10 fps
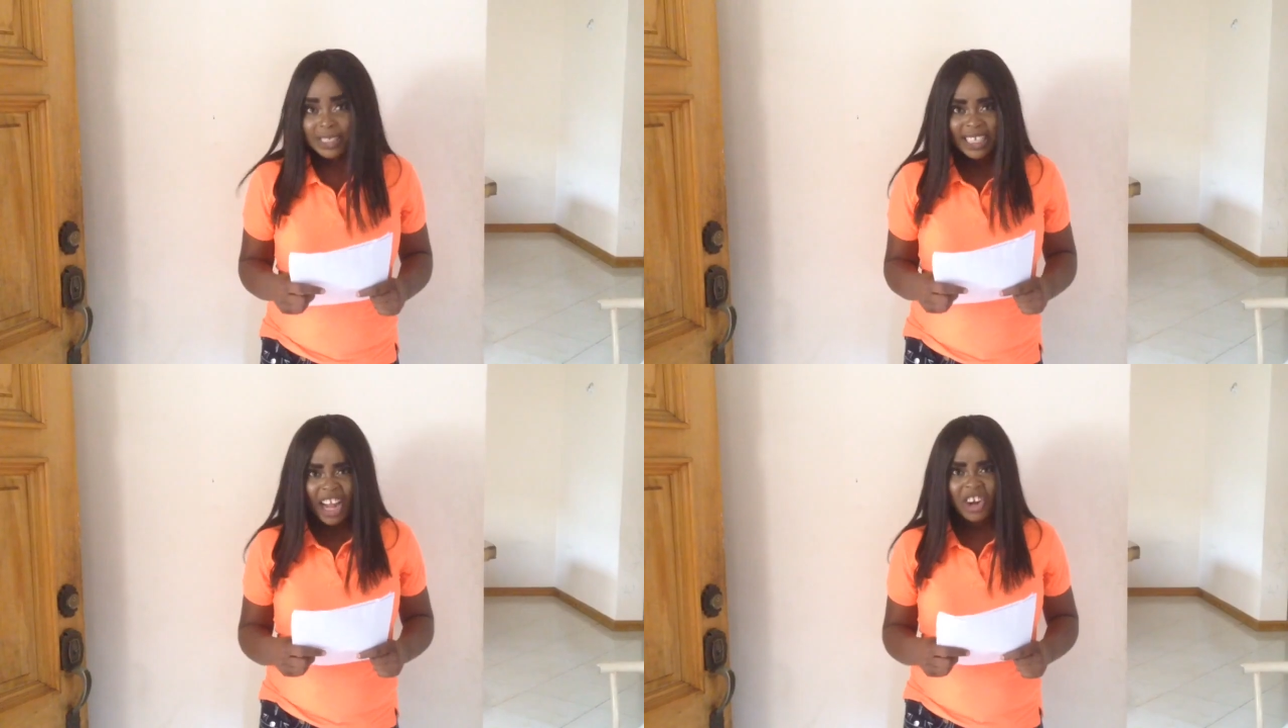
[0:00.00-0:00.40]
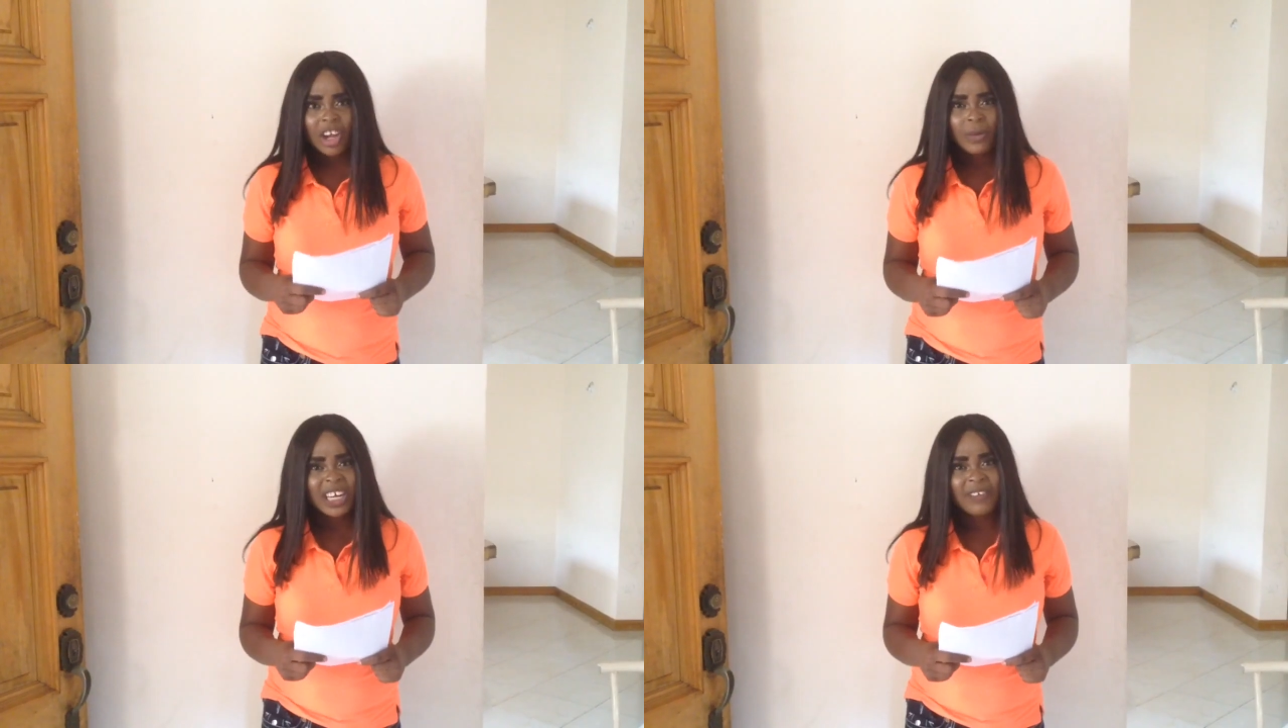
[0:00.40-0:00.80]
I say a
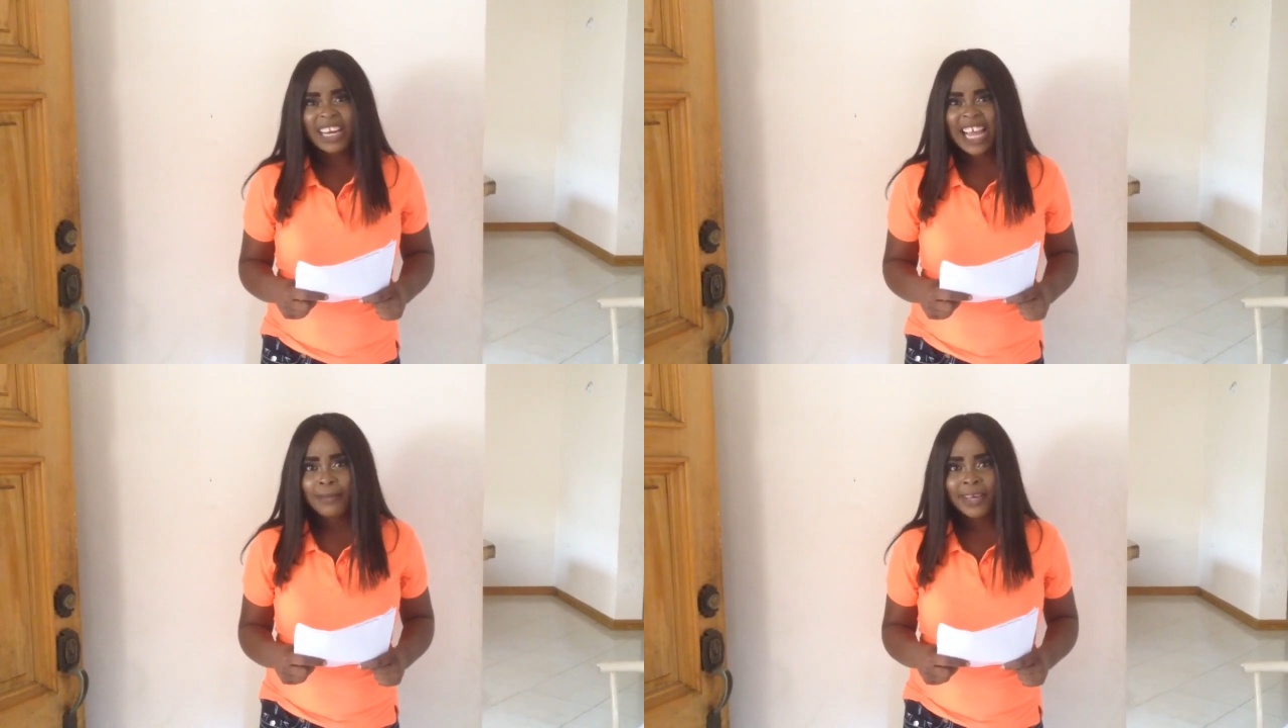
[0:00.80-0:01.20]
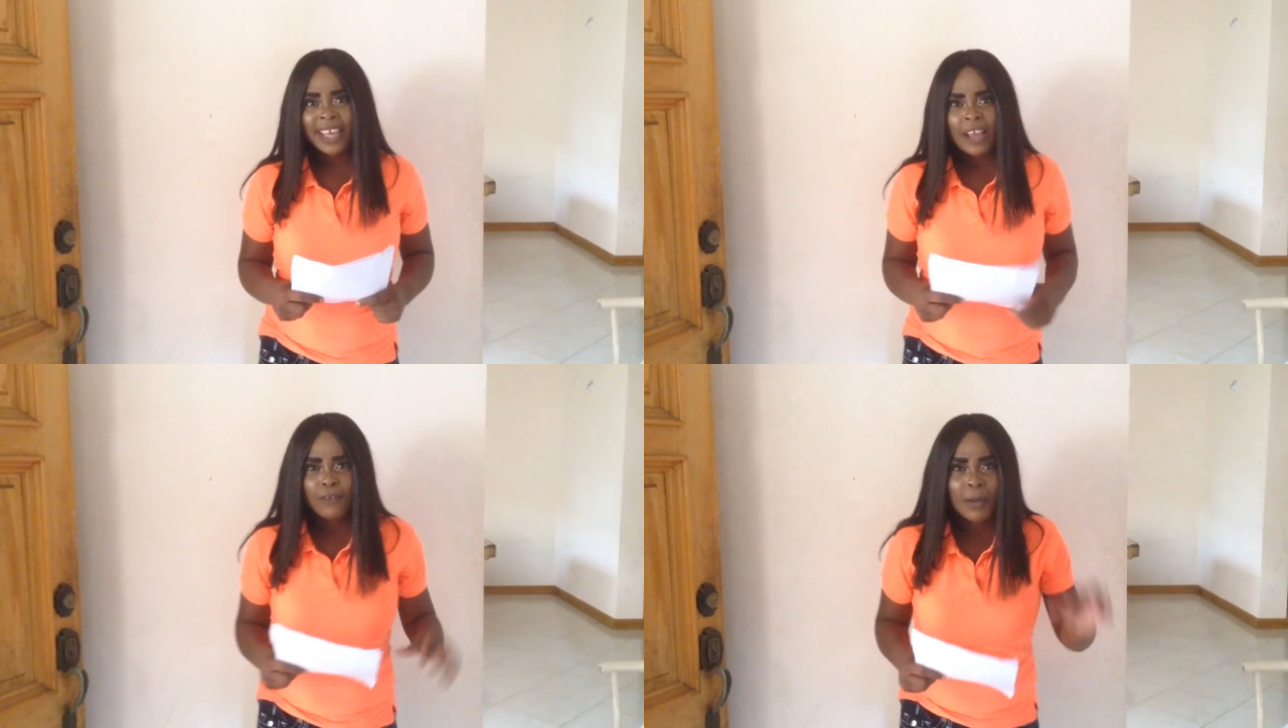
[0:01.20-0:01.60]
girl will never like
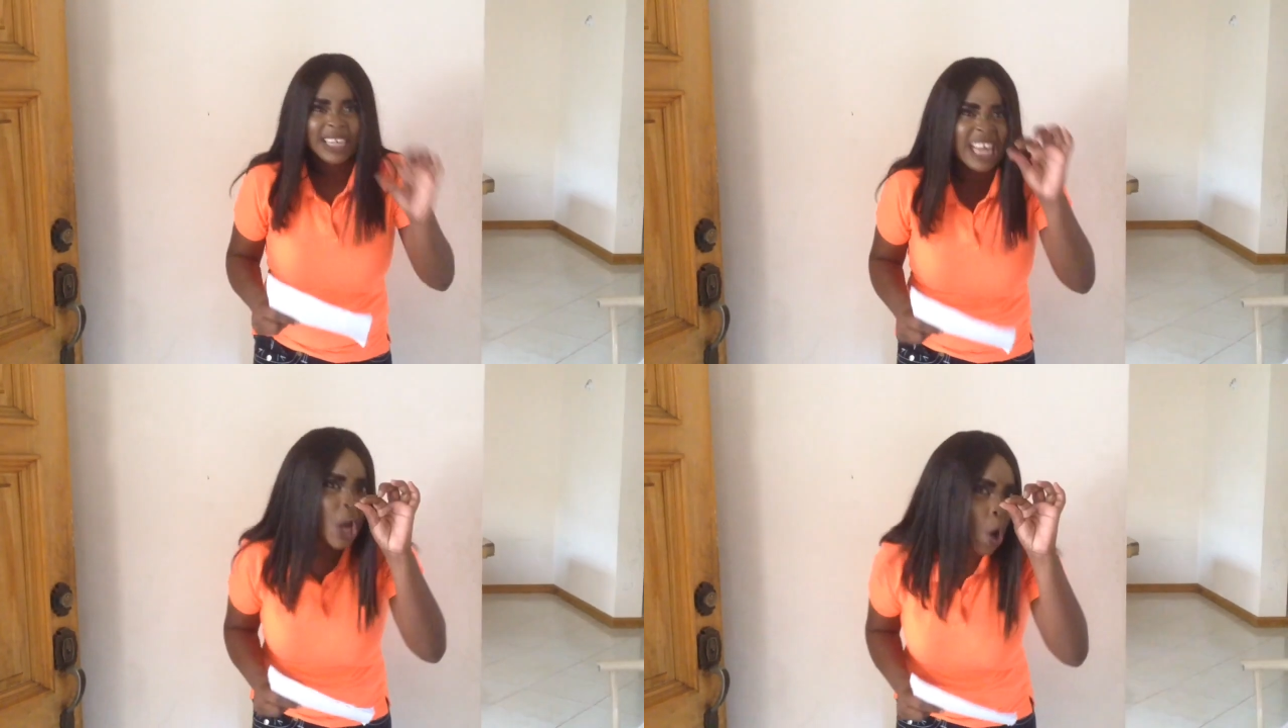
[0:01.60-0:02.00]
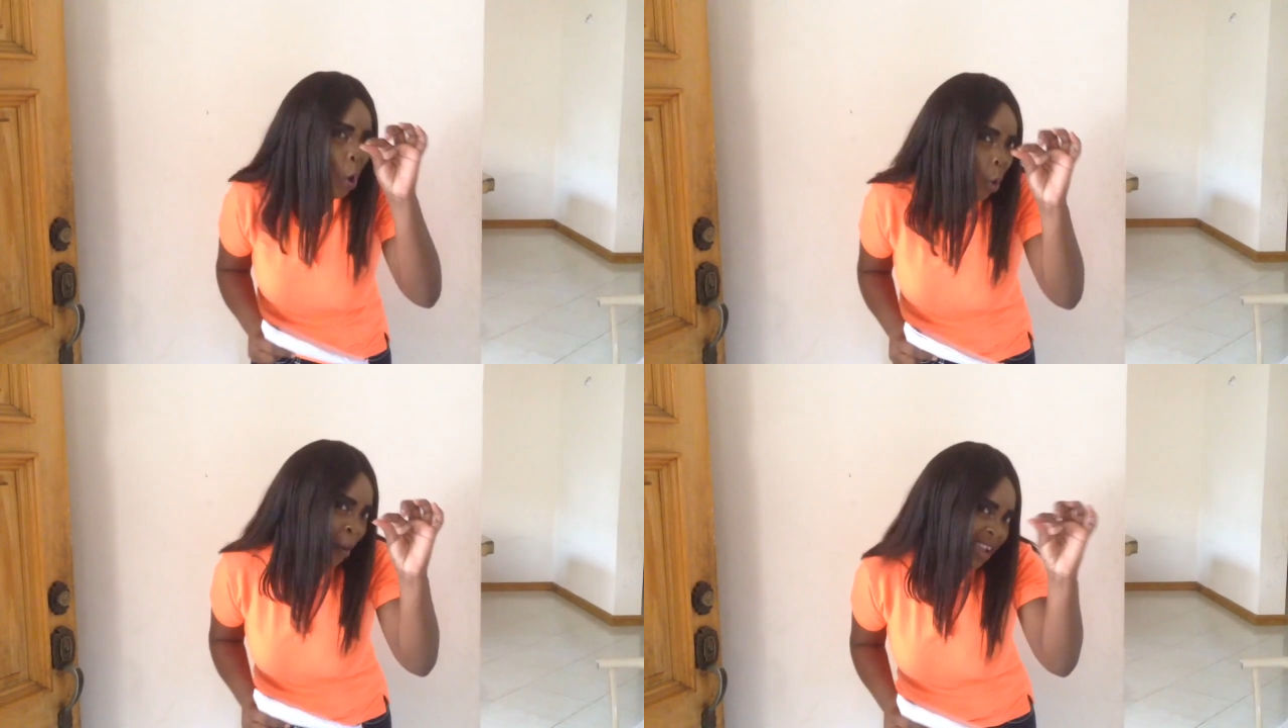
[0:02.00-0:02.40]
me. From the
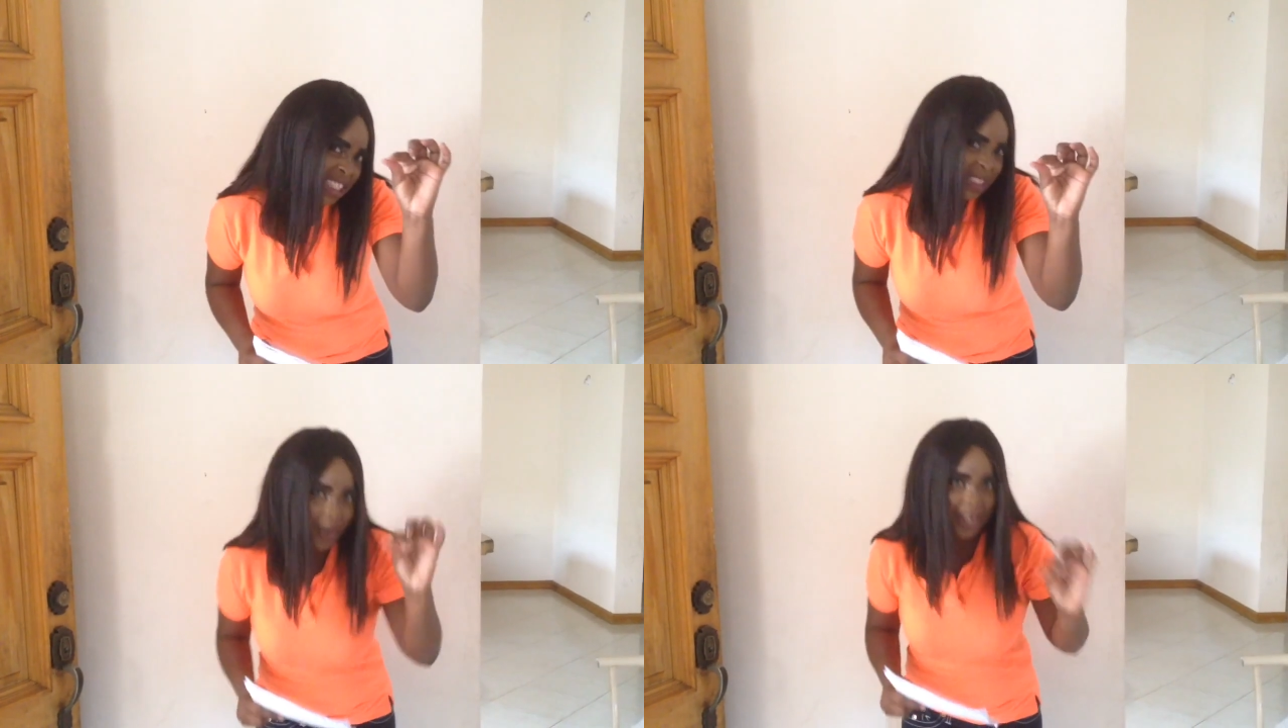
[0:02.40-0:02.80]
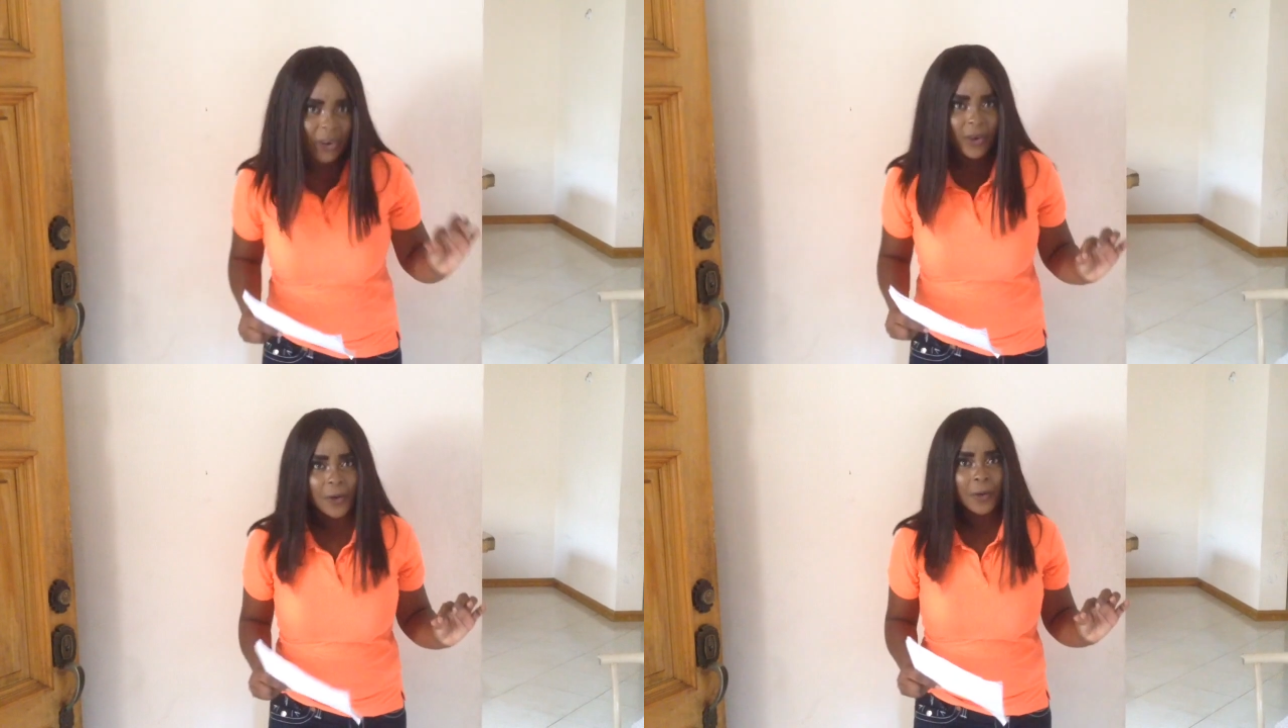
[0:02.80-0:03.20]
look of it, so you
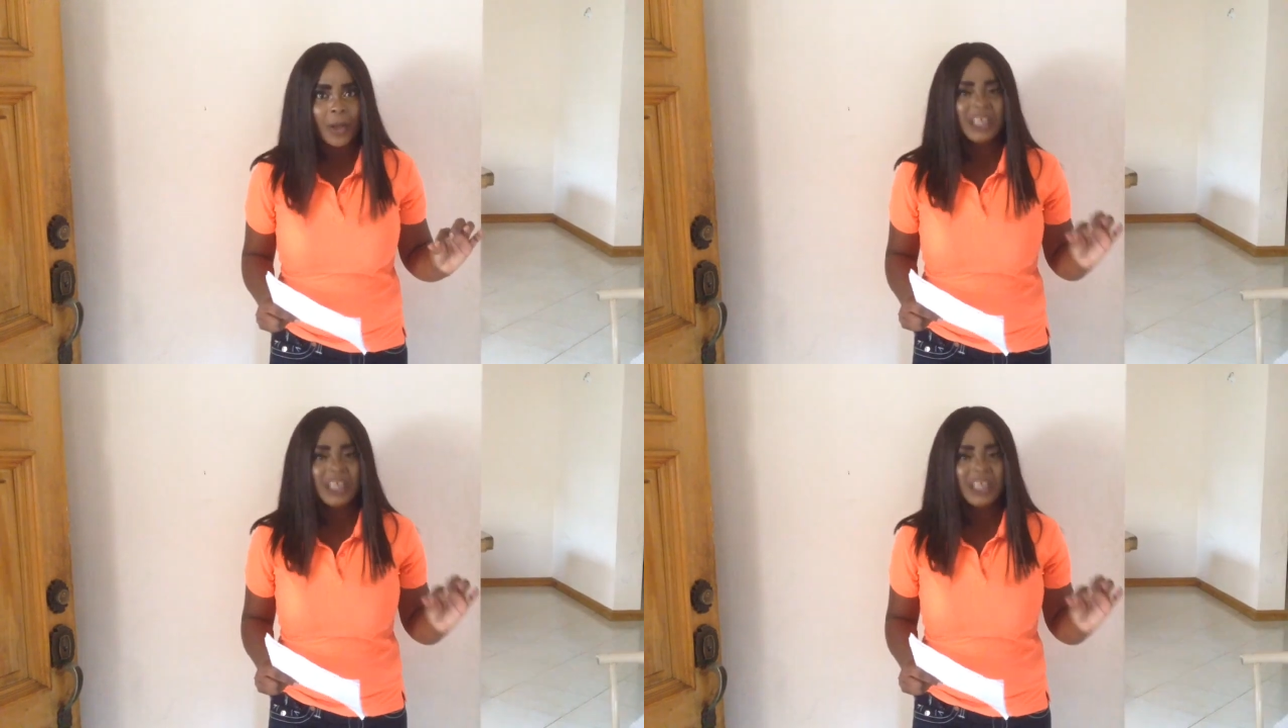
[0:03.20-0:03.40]
know.